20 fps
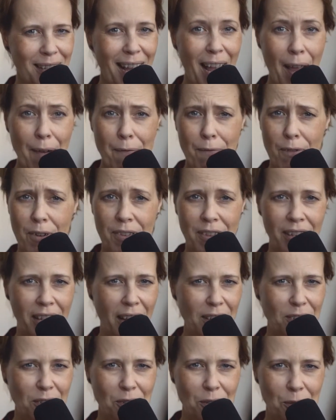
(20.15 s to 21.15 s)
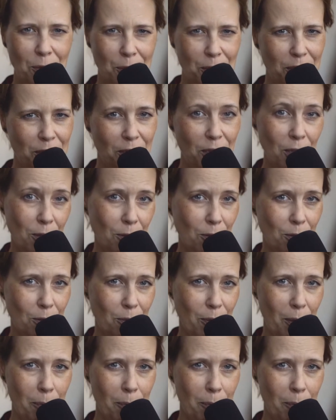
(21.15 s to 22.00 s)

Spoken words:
Everything has a certain hue to it.